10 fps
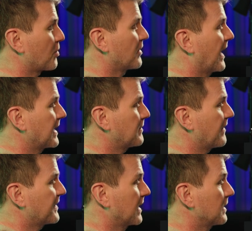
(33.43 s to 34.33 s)
are provided
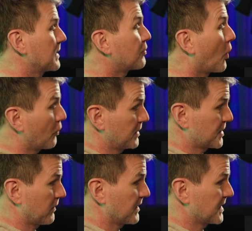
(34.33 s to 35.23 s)
by Fidelity Brokerage
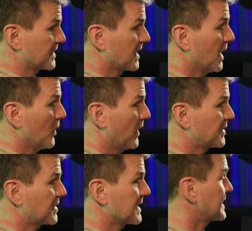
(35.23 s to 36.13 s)
Services,
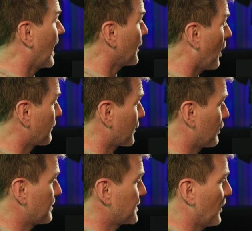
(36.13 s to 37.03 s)
which does not offer
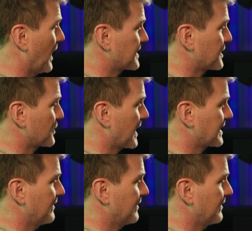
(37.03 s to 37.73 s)
crypto as a direct